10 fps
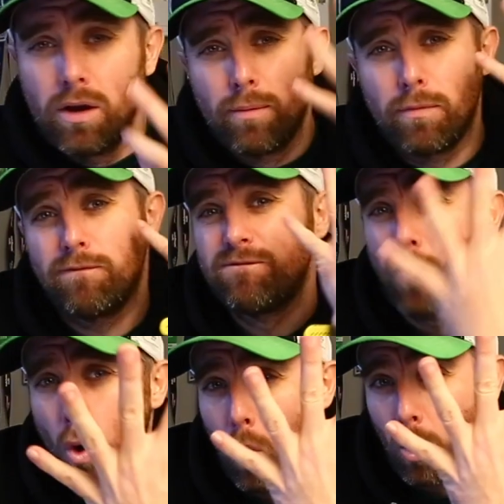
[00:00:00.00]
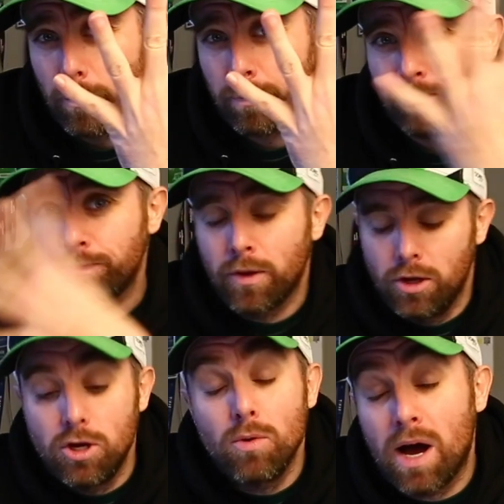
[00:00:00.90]
Number four,
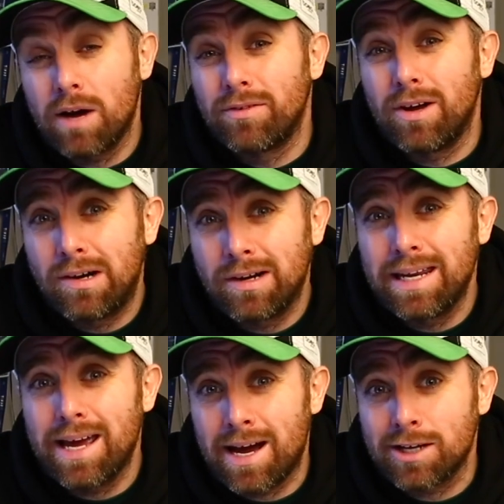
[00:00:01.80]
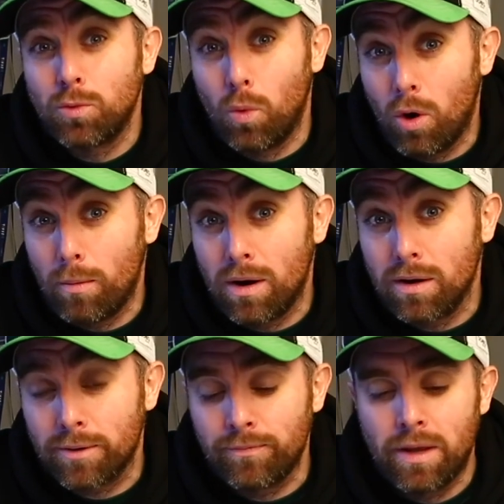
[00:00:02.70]
you have an ugly ass
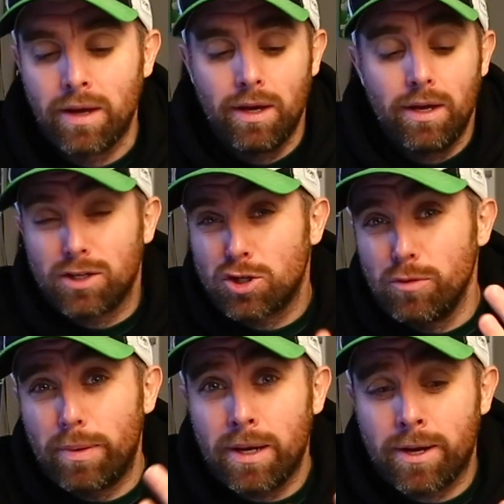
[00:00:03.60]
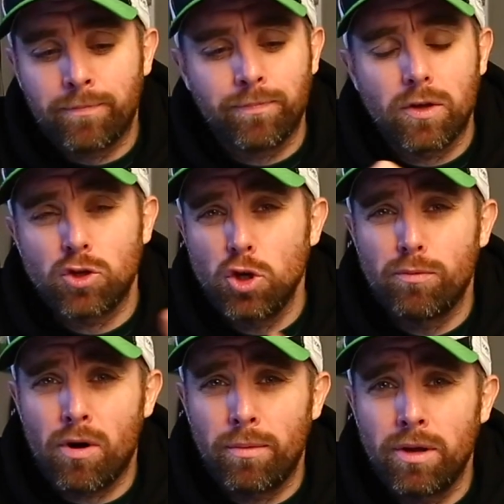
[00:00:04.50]
watermark it's too big, it's too
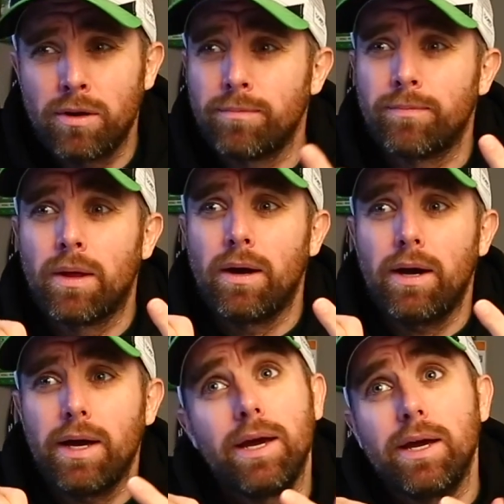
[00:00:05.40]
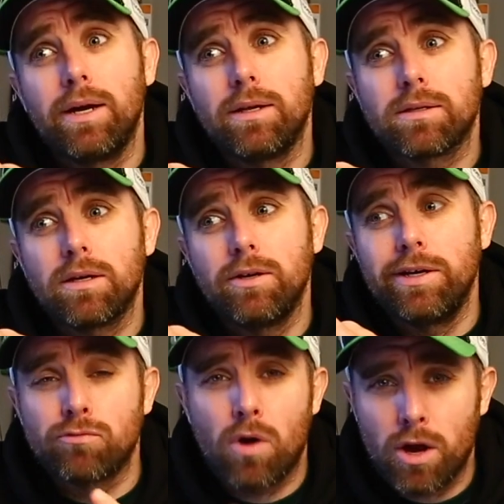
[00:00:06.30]
prominent, it
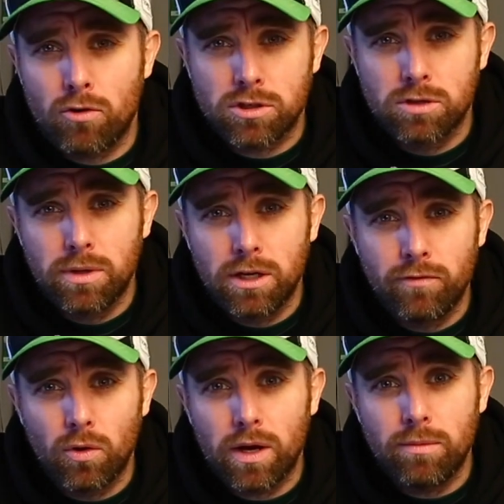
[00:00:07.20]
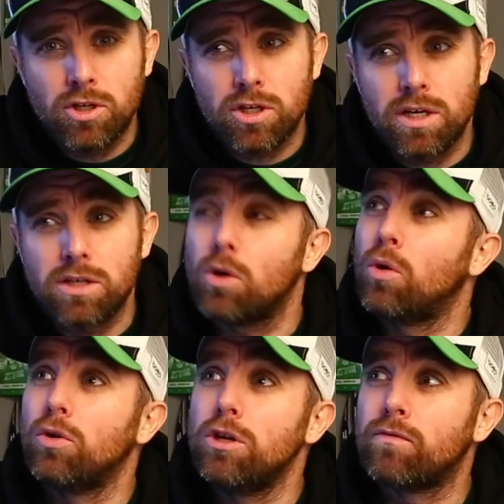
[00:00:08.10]
is right across the middle of your images,
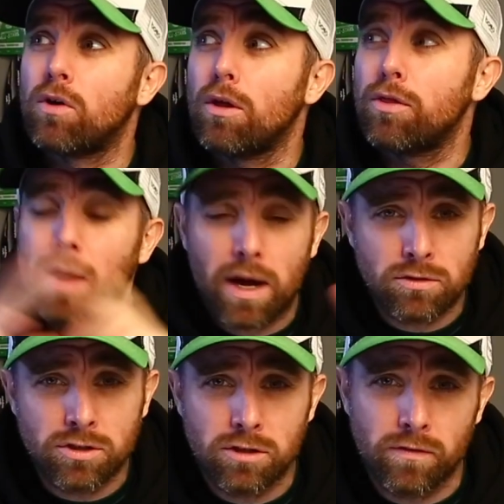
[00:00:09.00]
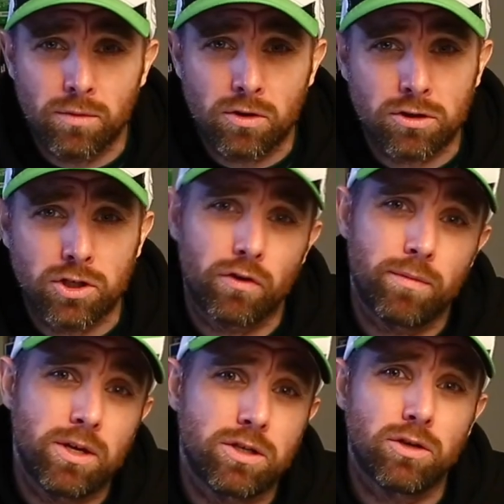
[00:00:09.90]
or you've got thousands of them across your
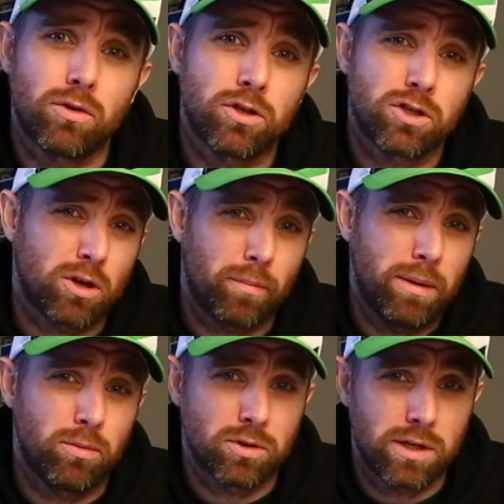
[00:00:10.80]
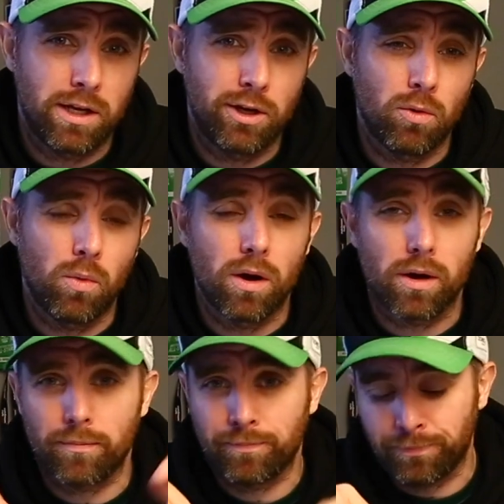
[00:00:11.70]
image in order to stop people stealing your
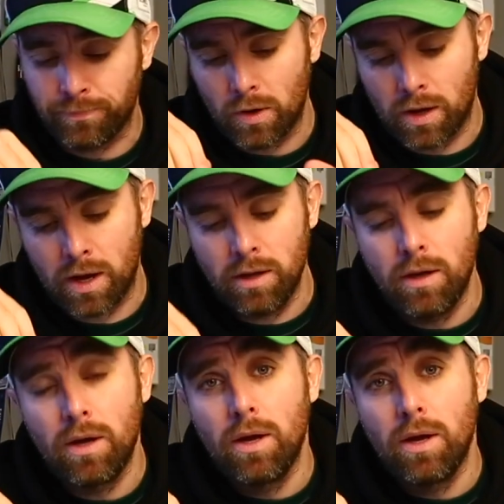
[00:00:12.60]
work. Okay?